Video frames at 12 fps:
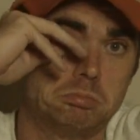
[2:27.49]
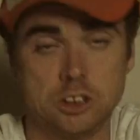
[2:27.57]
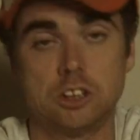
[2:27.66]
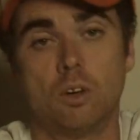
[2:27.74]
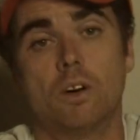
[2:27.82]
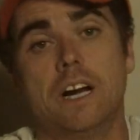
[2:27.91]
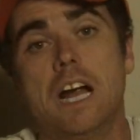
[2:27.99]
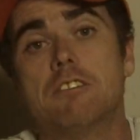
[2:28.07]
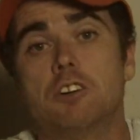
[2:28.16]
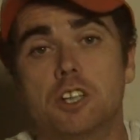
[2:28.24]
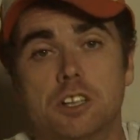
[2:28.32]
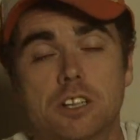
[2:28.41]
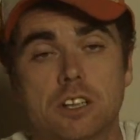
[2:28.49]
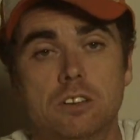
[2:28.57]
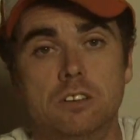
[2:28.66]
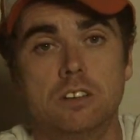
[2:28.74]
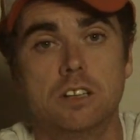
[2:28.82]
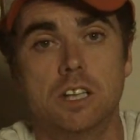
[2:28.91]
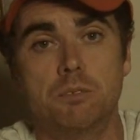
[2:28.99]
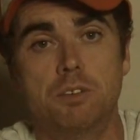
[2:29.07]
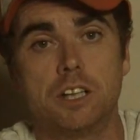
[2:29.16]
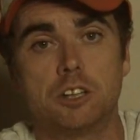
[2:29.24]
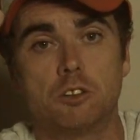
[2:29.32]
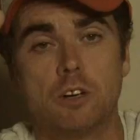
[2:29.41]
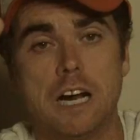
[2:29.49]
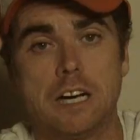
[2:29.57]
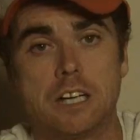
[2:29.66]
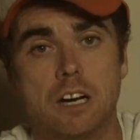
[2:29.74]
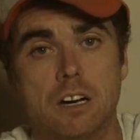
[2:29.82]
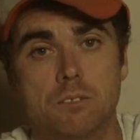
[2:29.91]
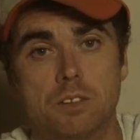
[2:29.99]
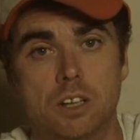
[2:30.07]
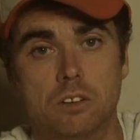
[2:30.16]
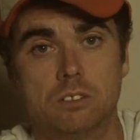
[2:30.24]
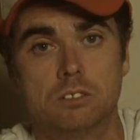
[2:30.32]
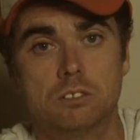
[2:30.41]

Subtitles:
So whatever you do, pick the right combo.